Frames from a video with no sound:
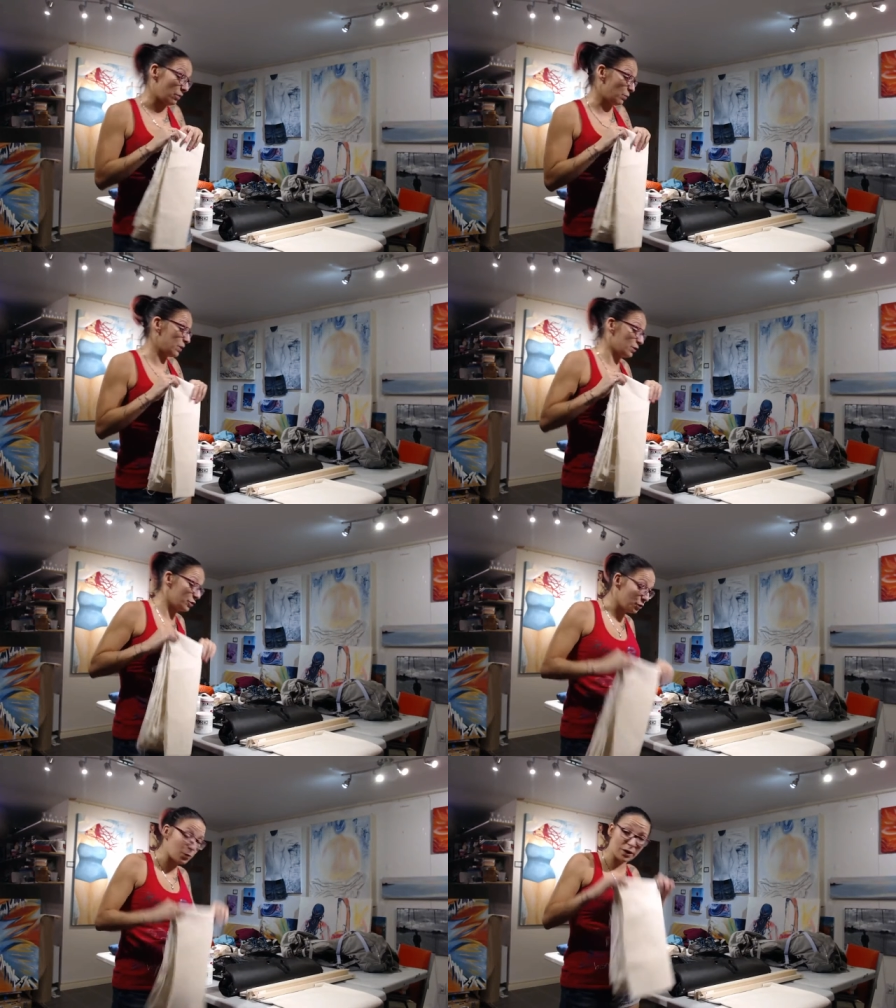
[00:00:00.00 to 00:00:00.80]
a week or
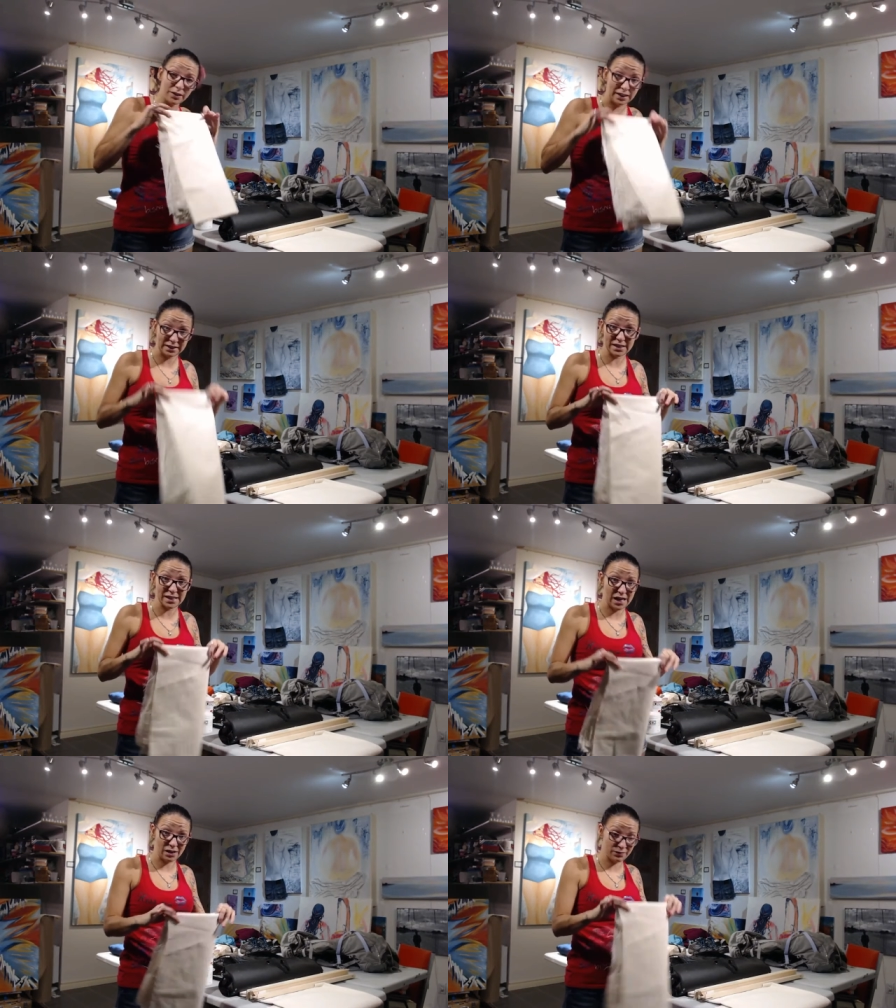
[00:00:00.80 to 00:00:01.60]
two, well, at
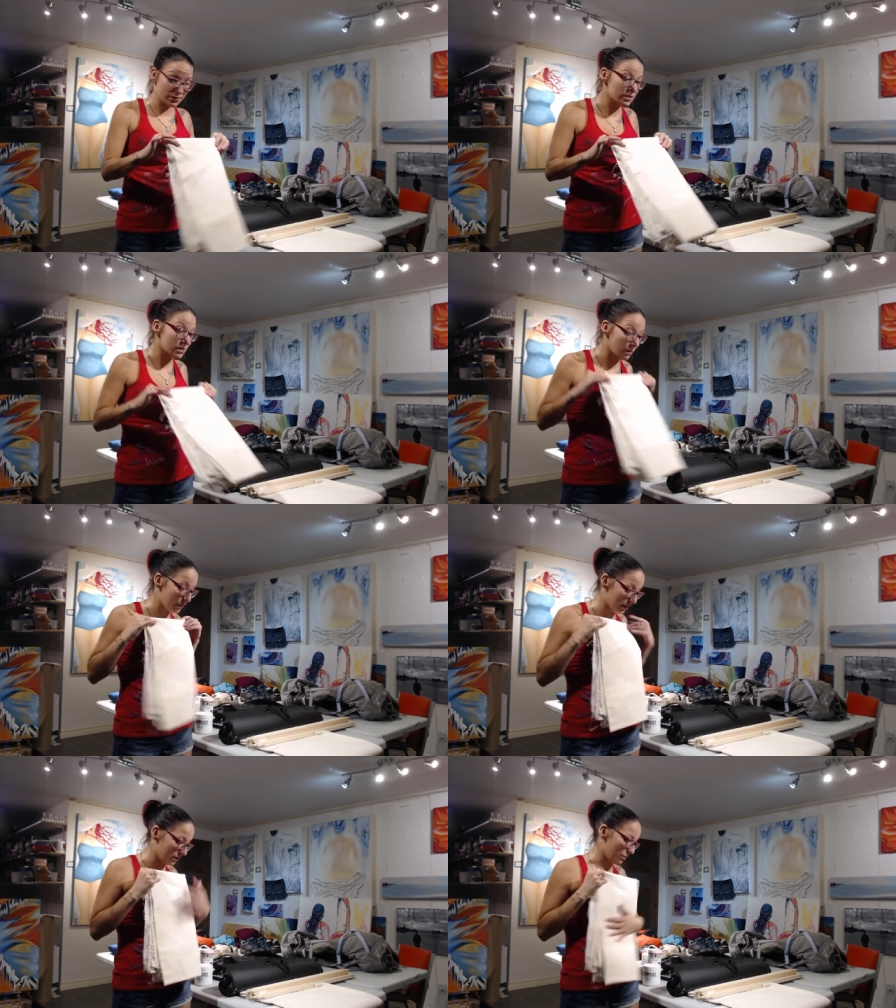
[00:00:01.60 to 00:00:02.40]
least I have
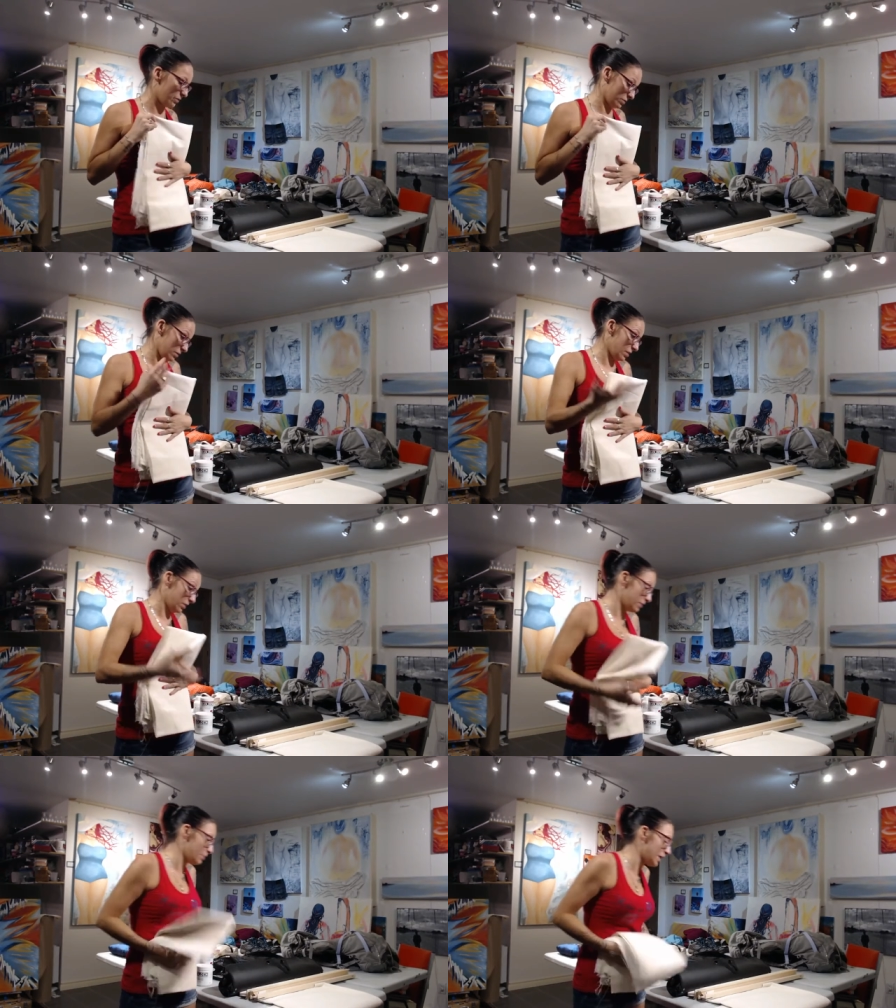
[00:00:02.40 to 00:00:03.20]
something to, to,
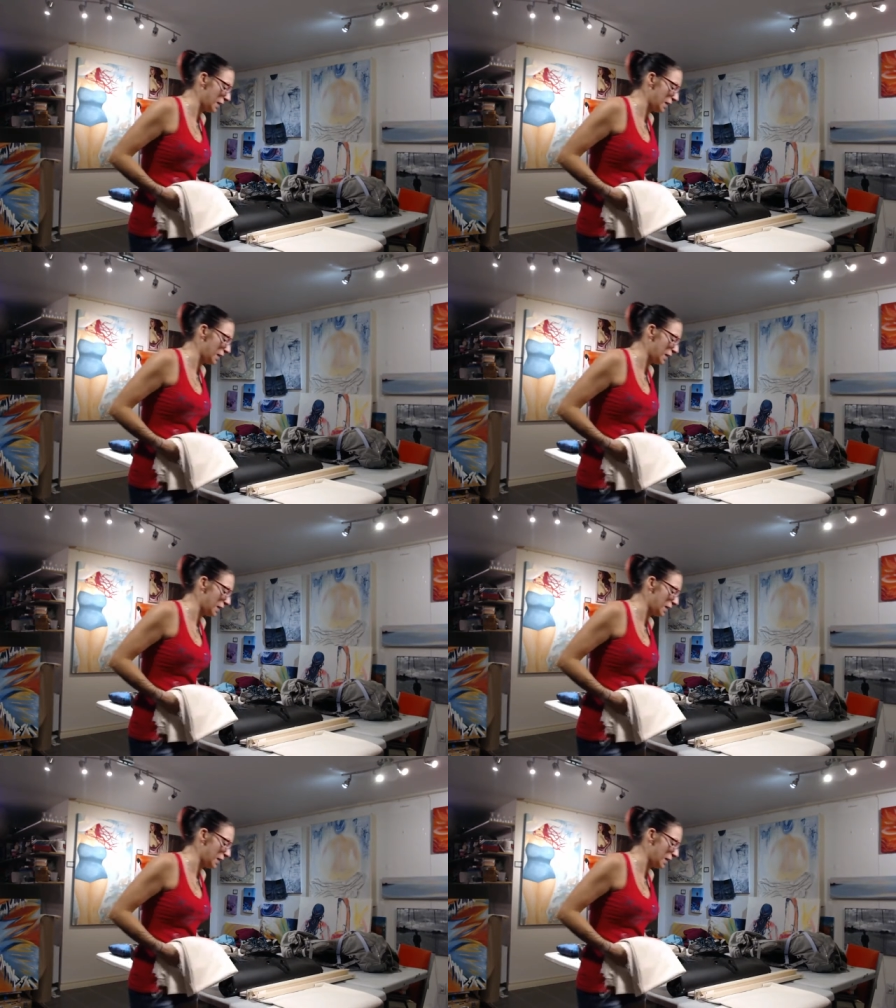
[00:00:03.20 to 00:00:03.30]
to